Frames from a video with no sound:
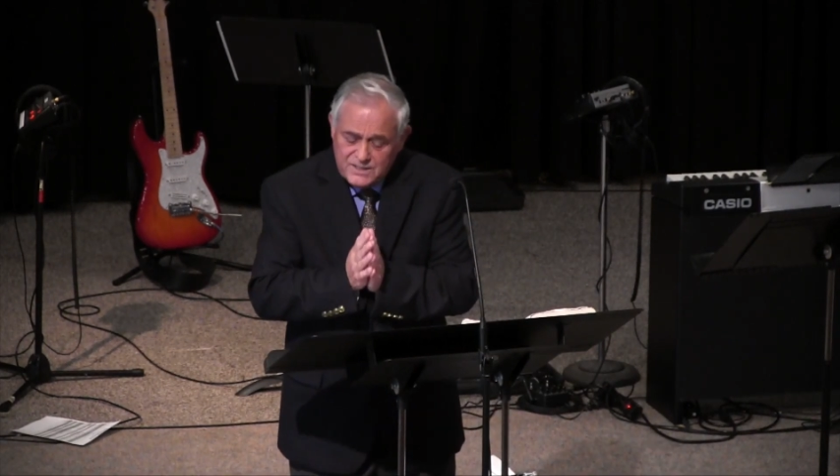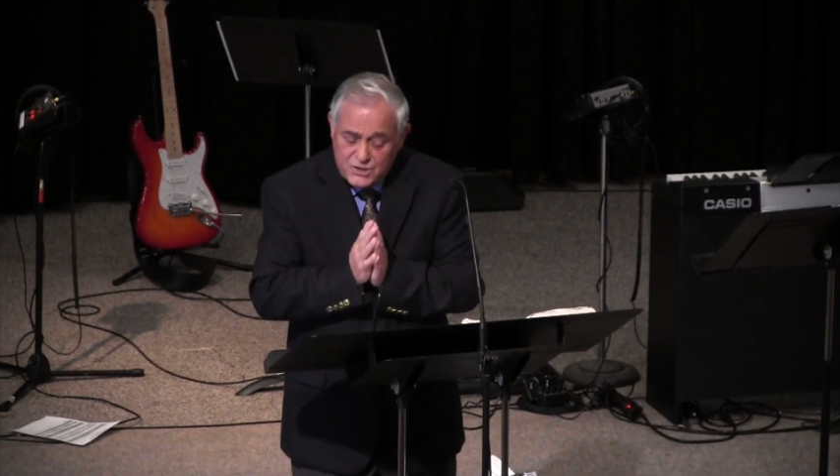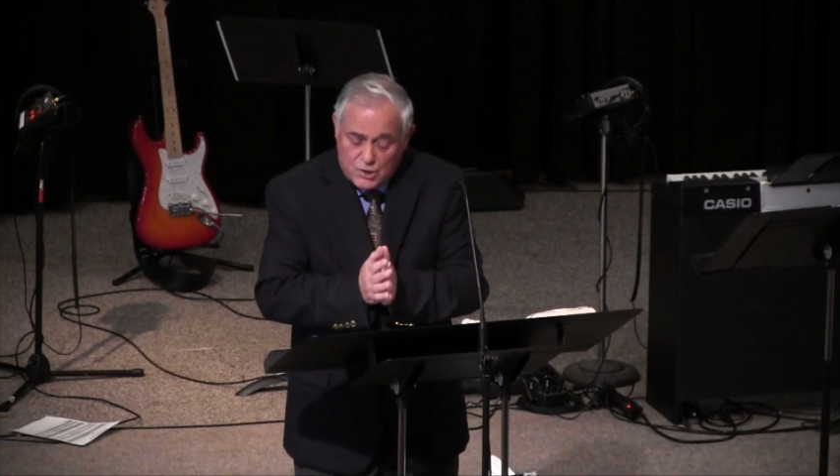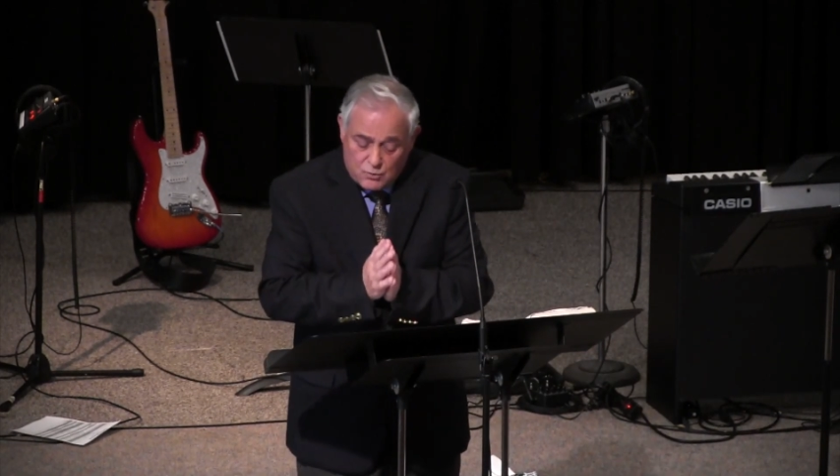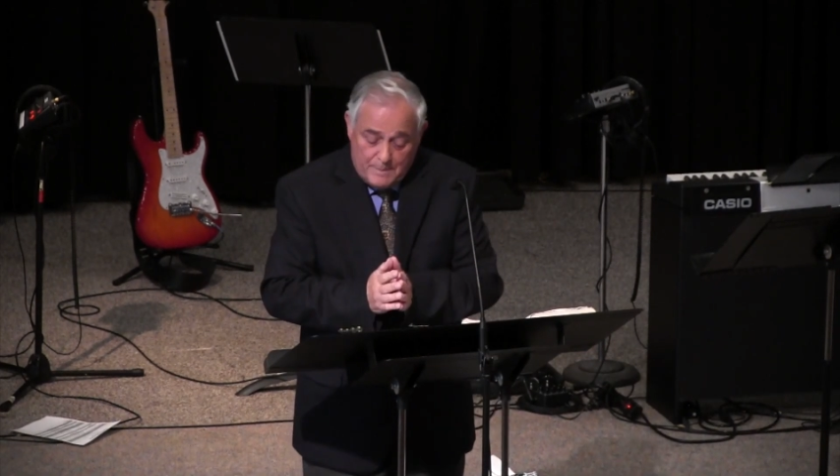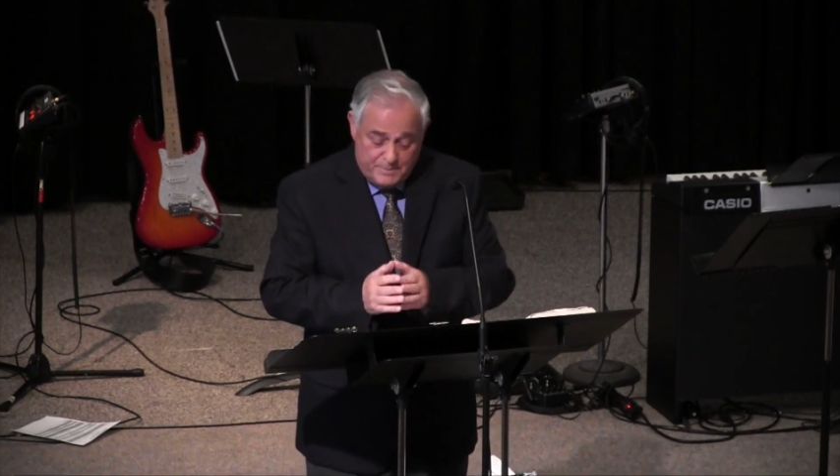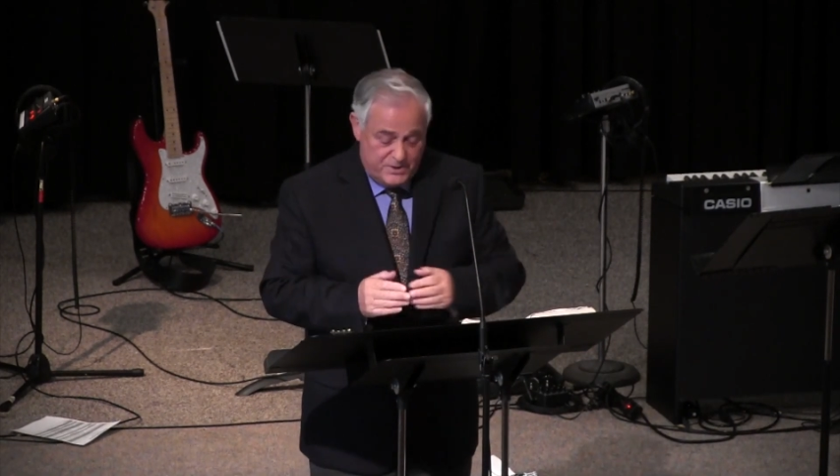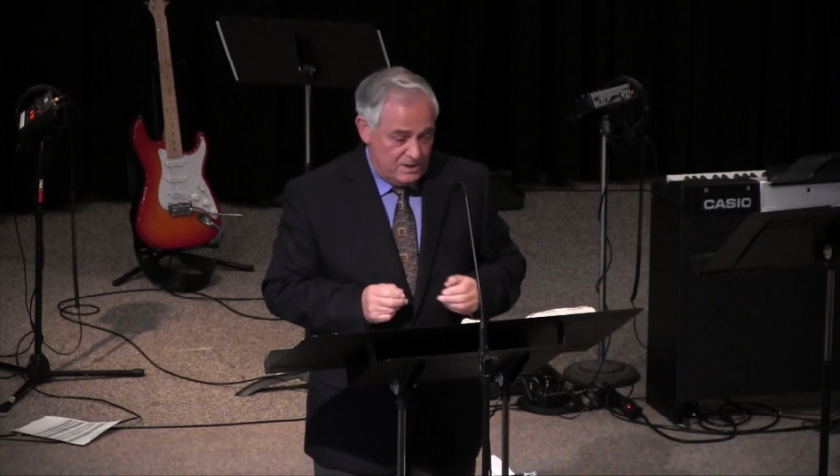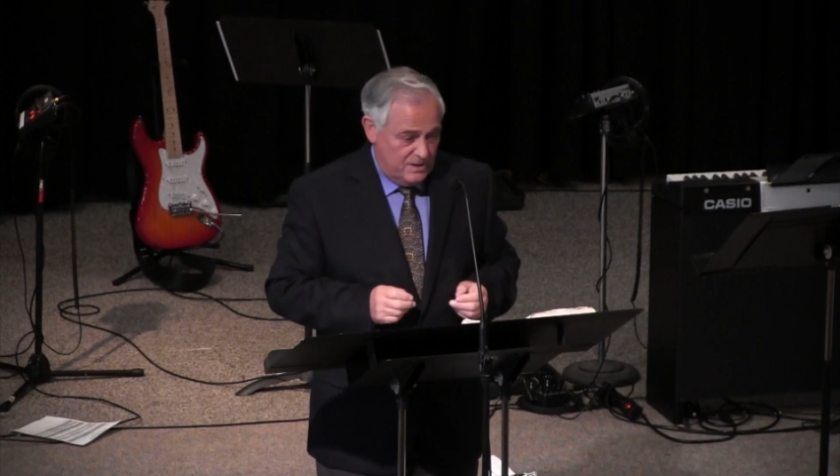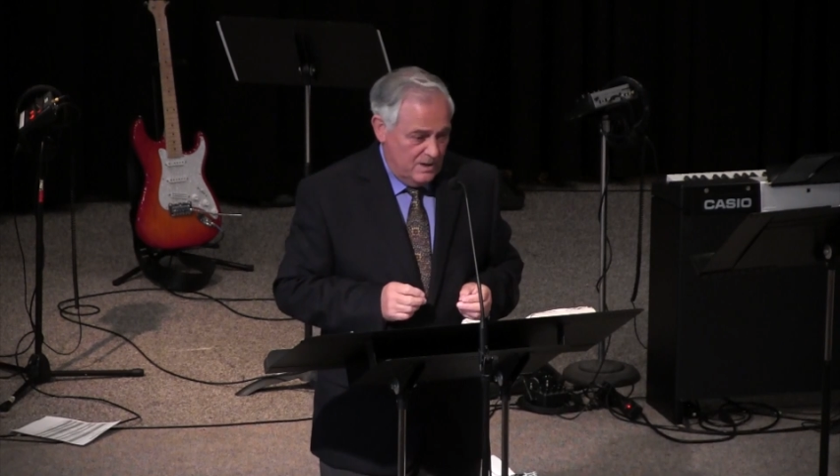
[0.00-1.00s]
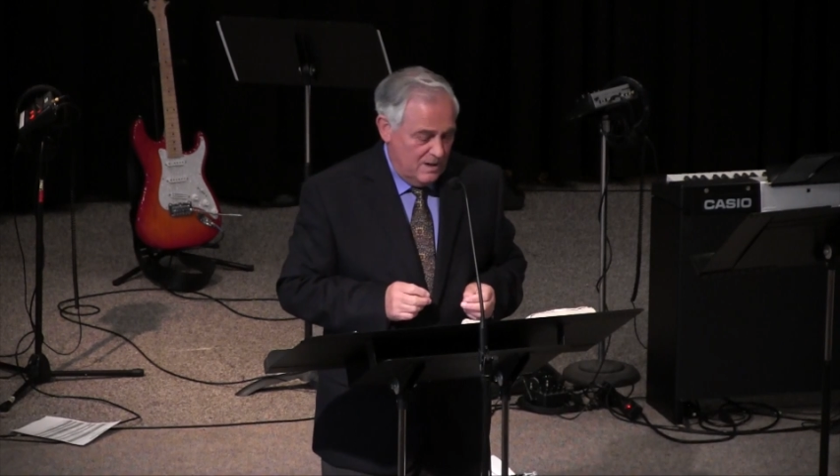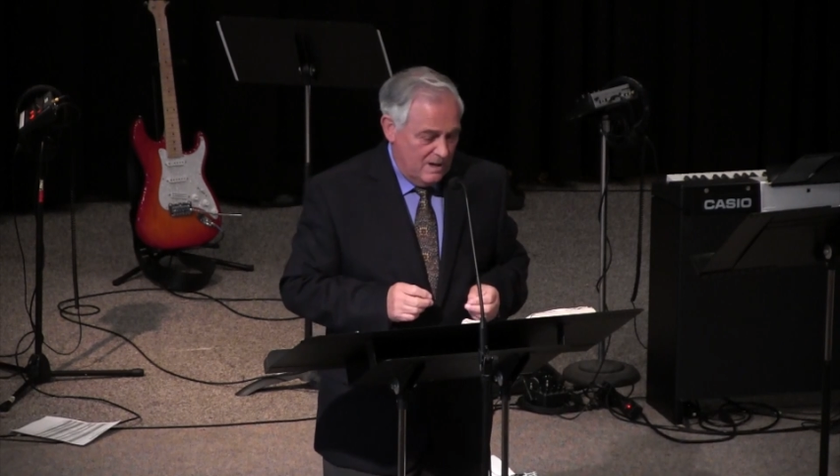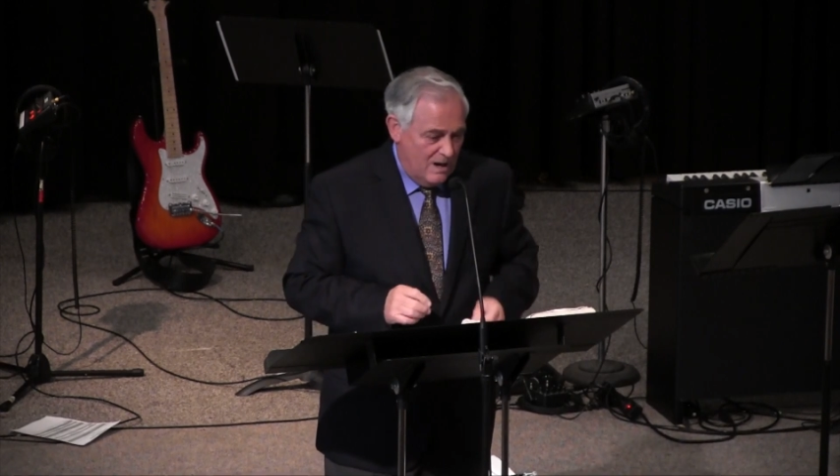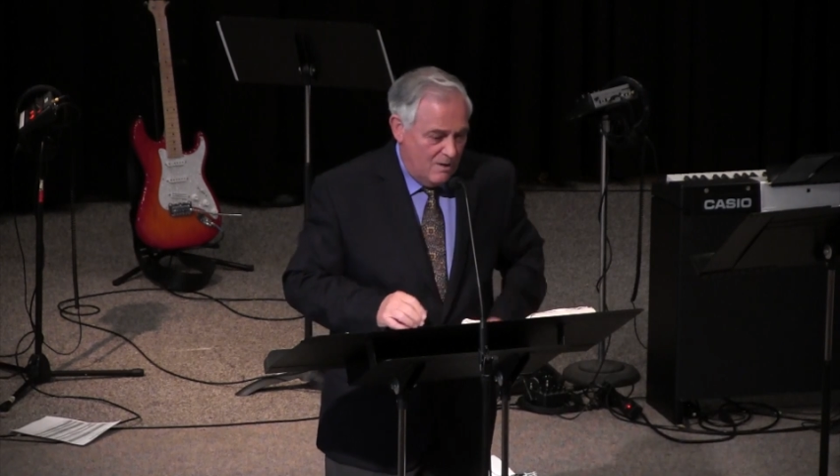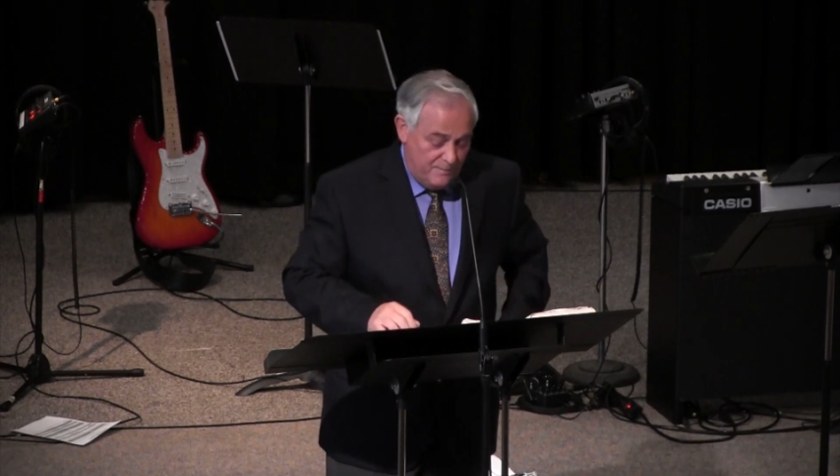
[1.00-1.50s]
description
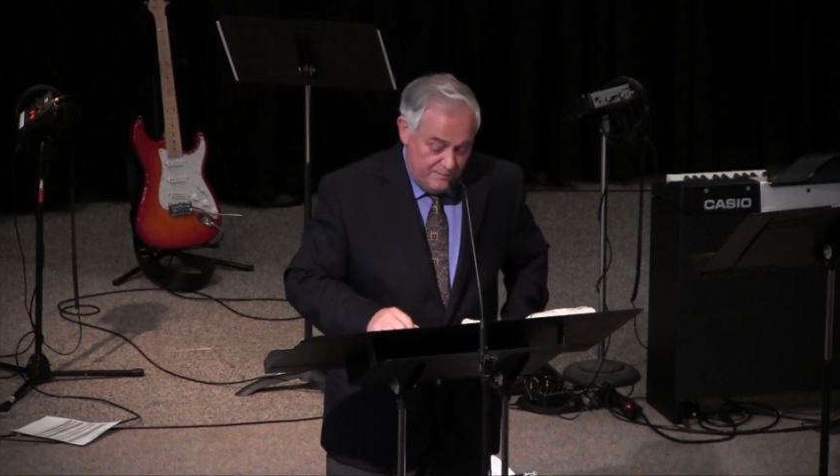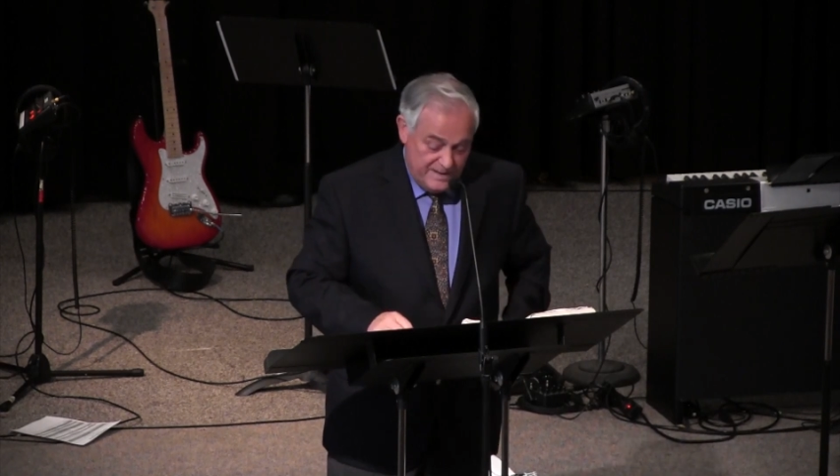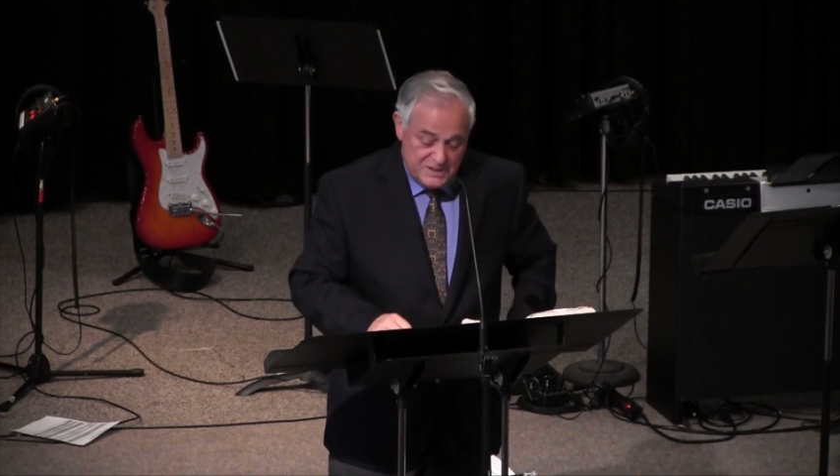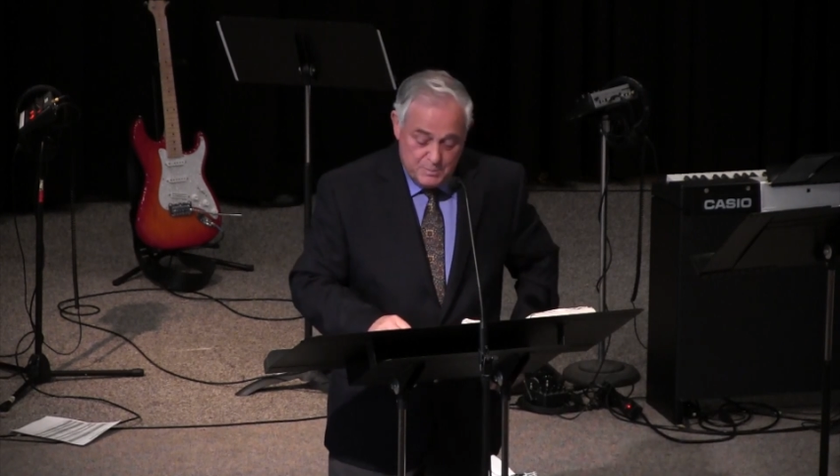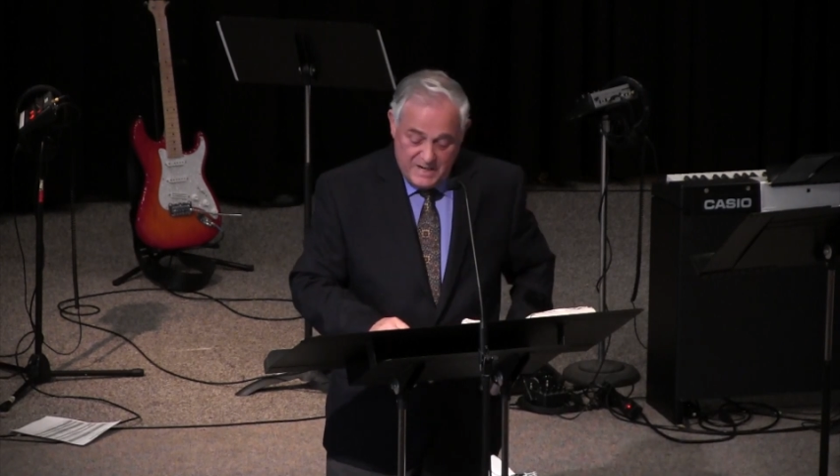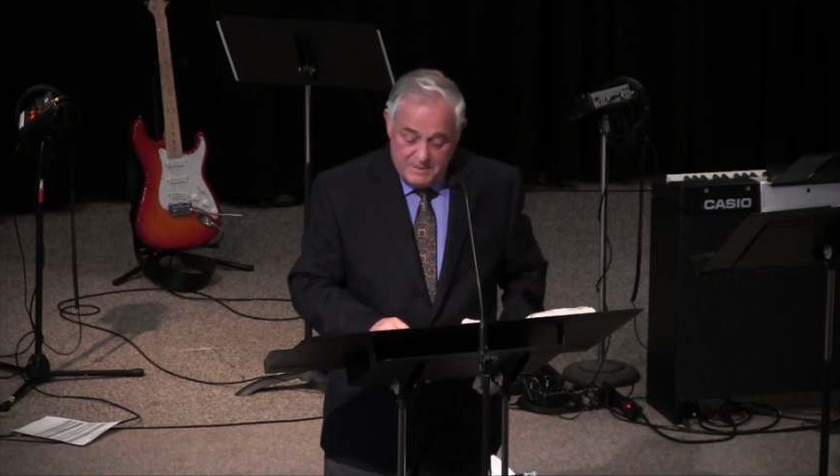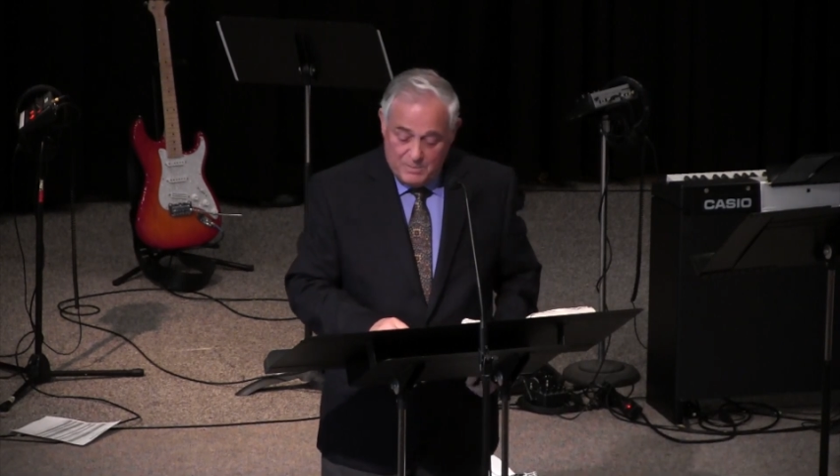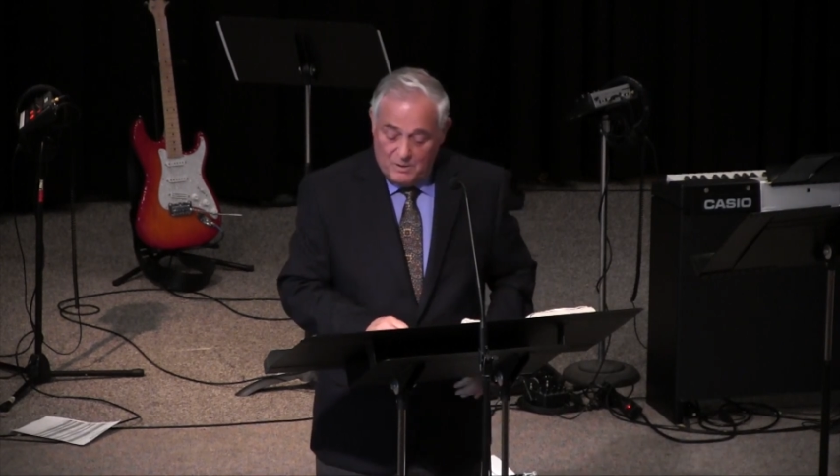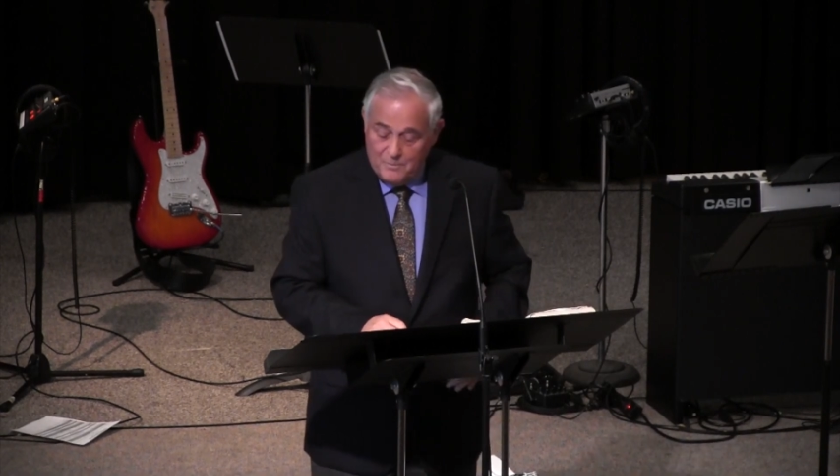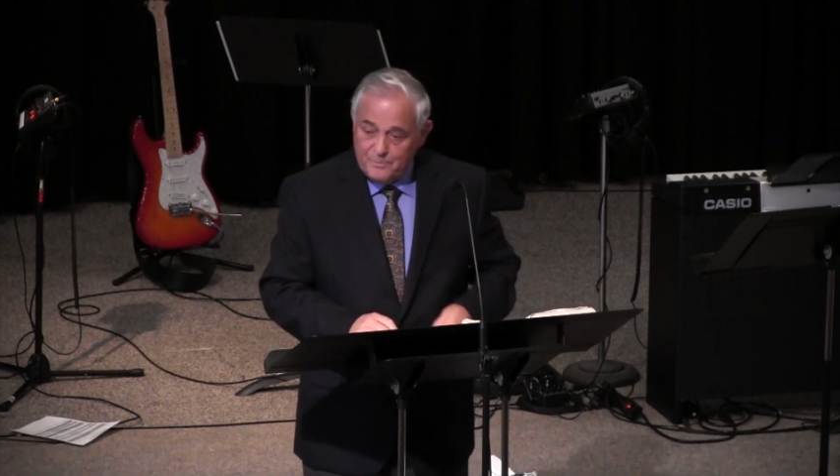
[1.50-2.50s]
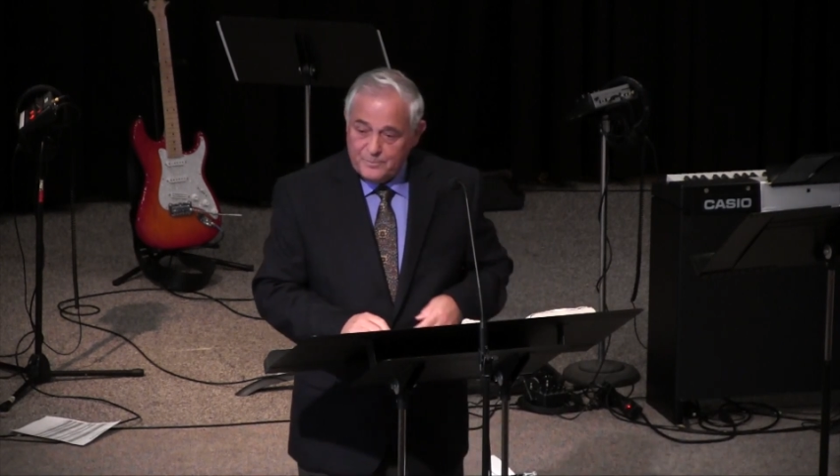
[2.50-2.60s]
of these people.